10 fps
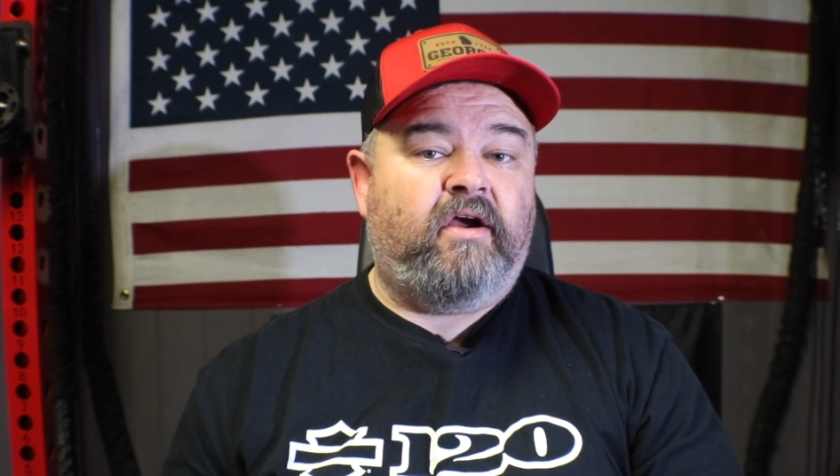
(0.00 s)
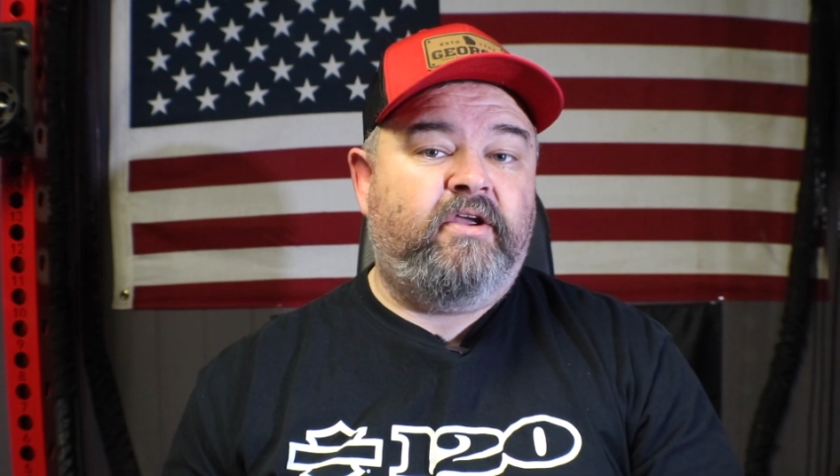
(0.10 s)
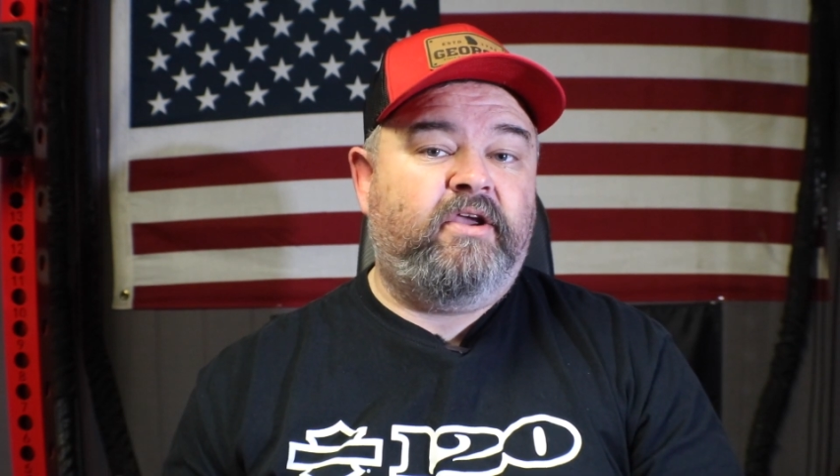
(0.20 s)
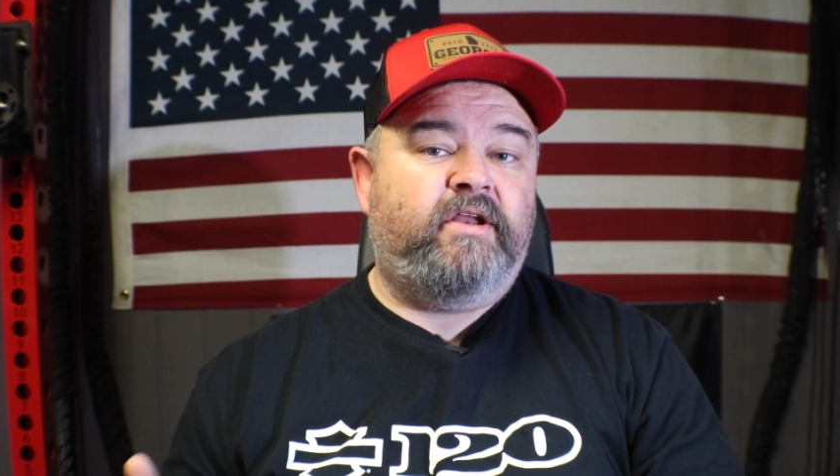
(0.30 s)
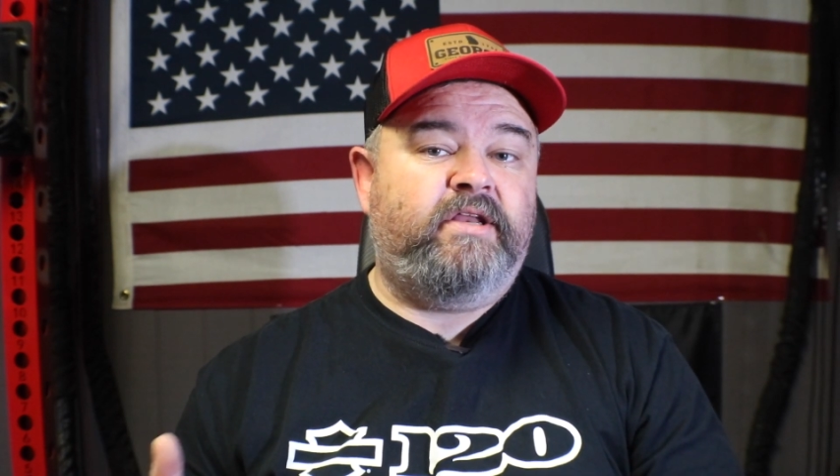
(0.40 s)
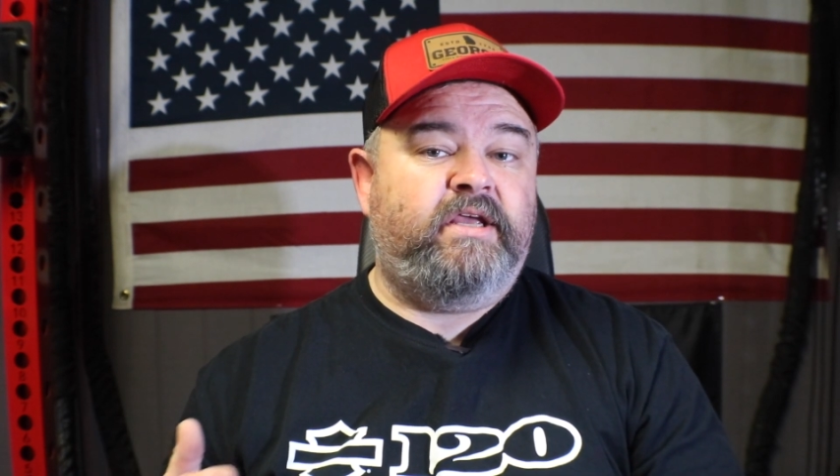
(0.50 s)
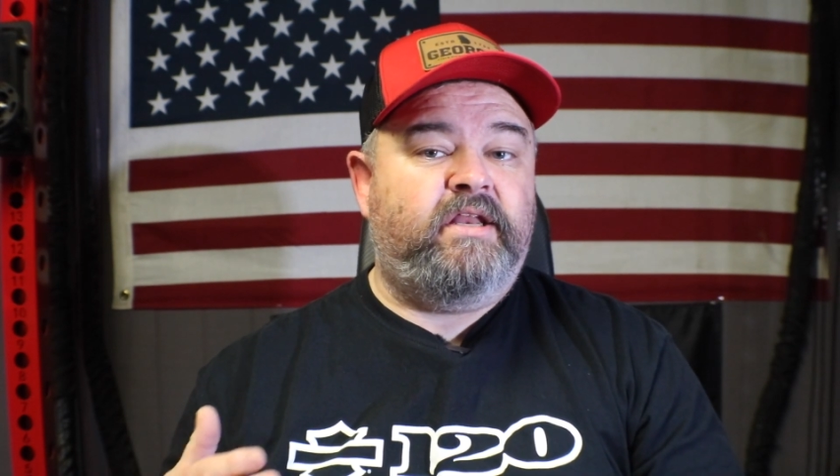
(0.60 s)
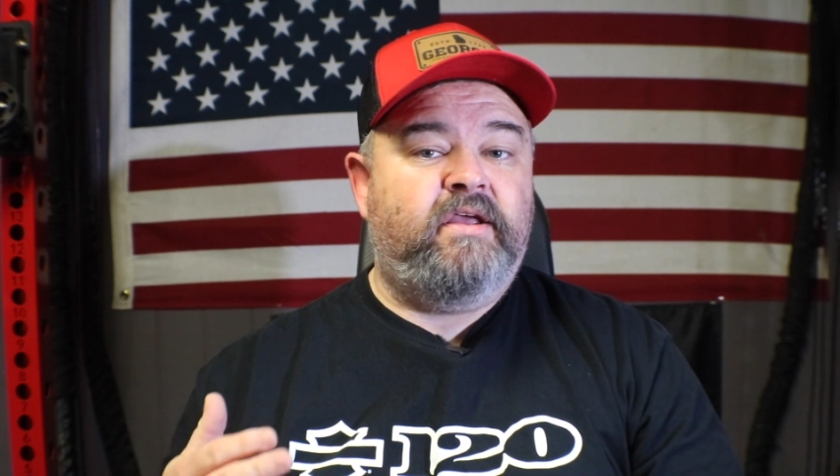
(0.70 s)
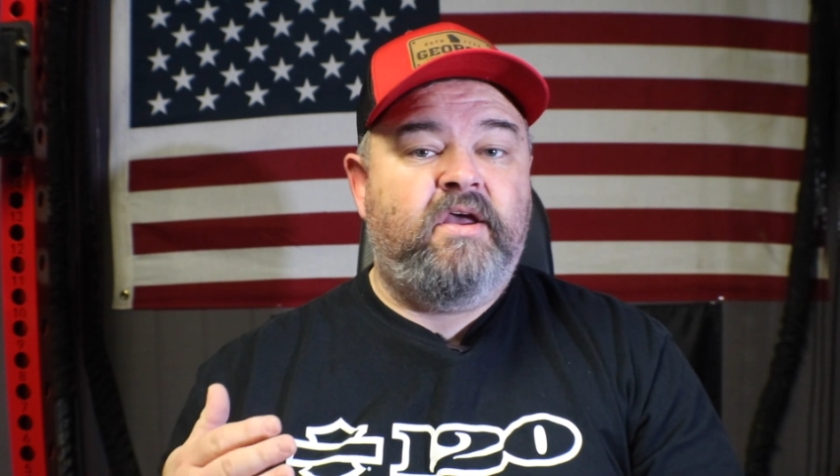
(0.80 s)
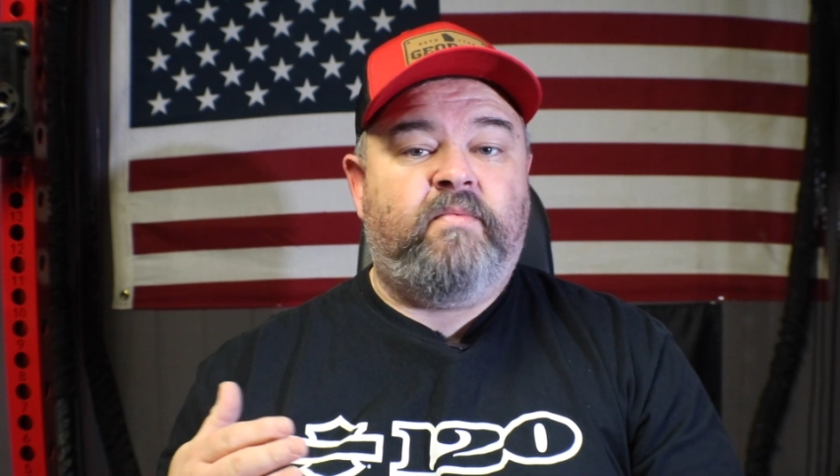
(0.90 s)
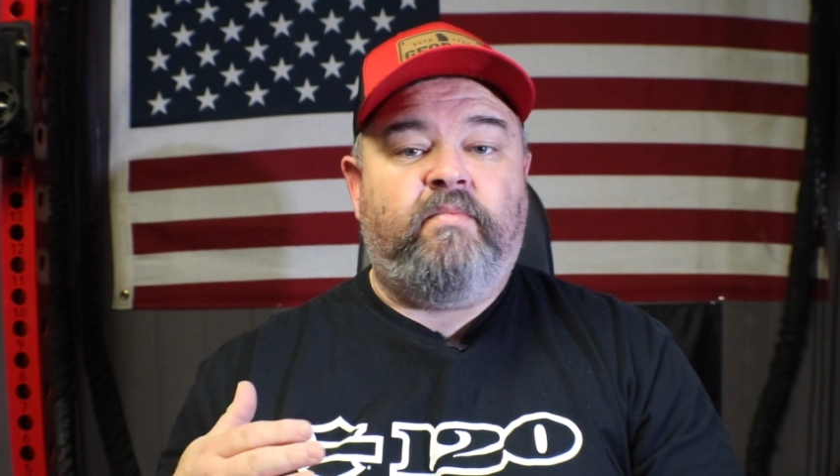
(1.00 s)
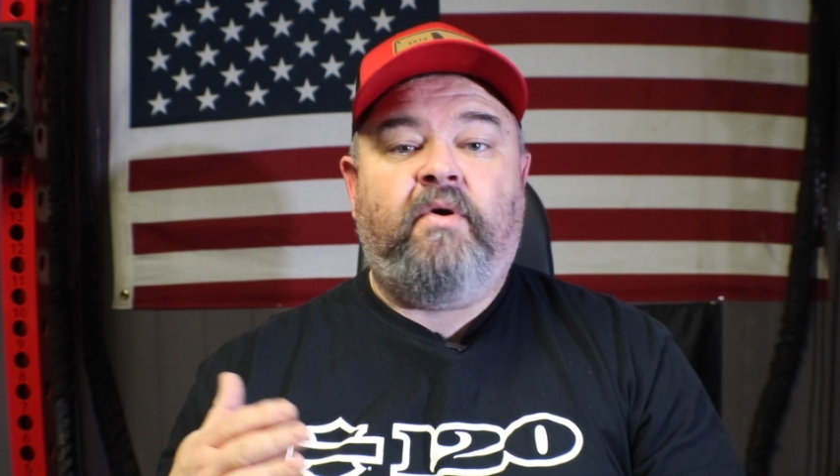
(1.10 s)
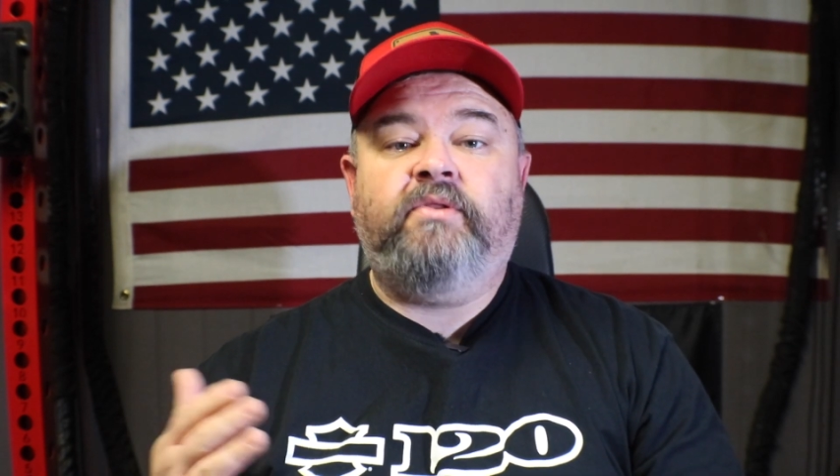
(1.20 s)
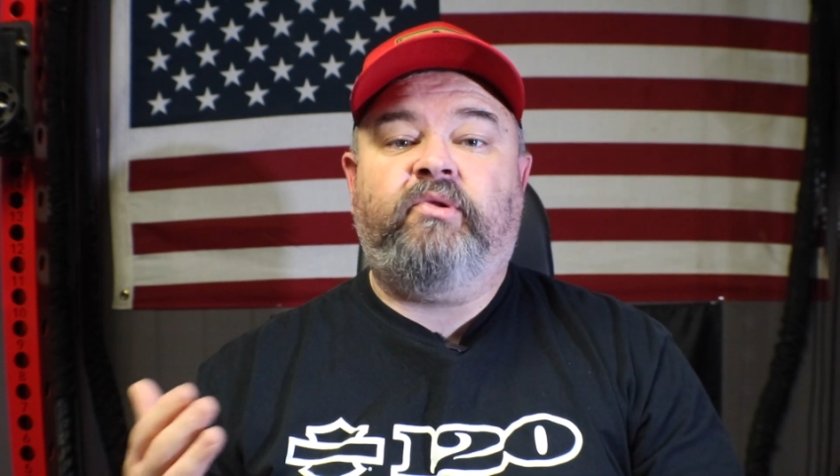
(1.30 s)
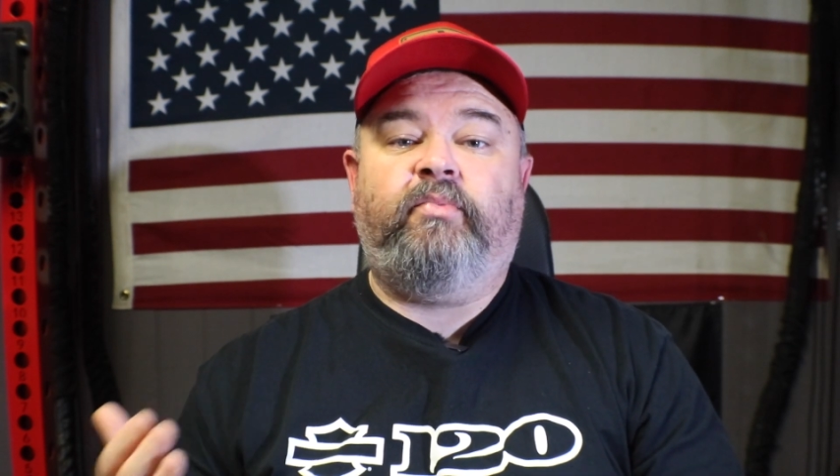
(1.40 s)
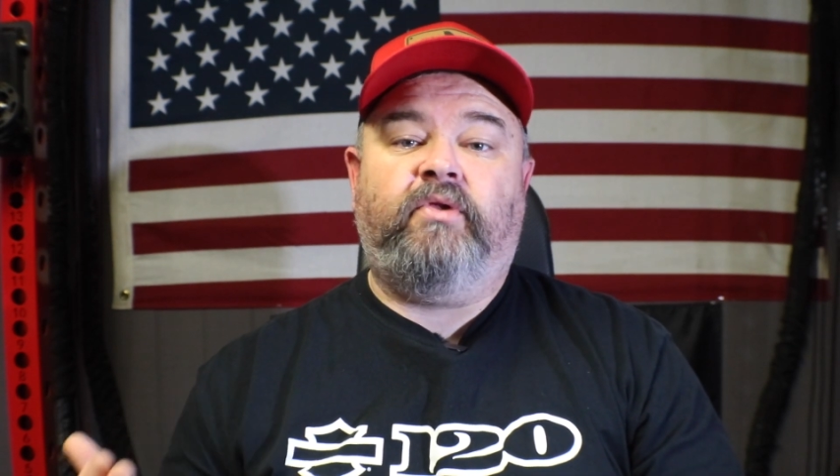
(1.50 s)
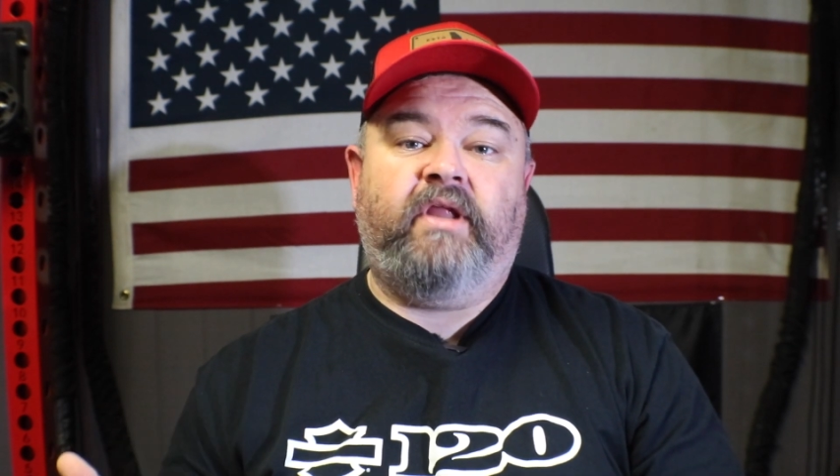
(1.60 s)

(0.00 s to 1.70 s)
Are you going to need multiple